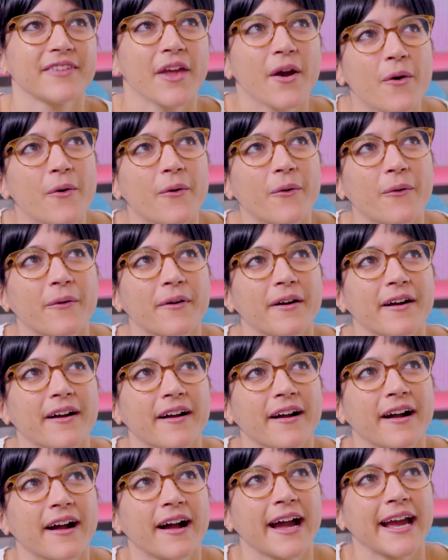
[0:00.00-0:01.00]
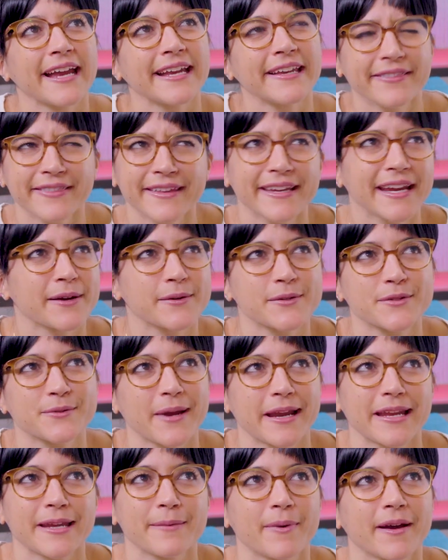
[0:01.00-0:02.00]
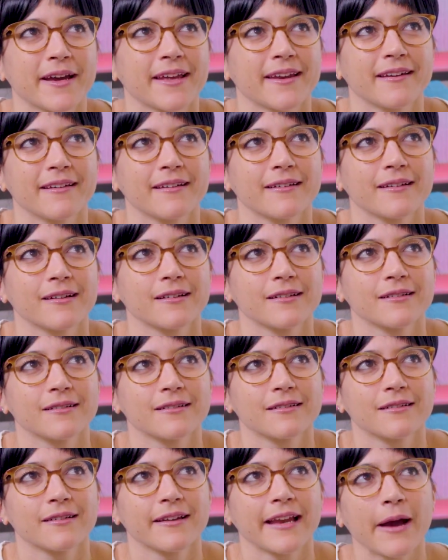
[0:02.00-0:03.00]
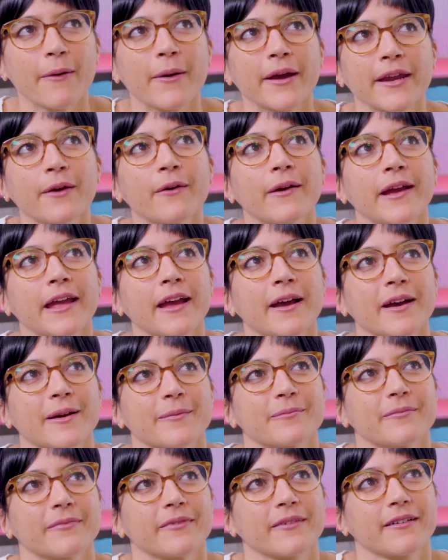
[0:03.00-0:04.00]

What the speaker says: No, I didn't think I was ready, but now I know I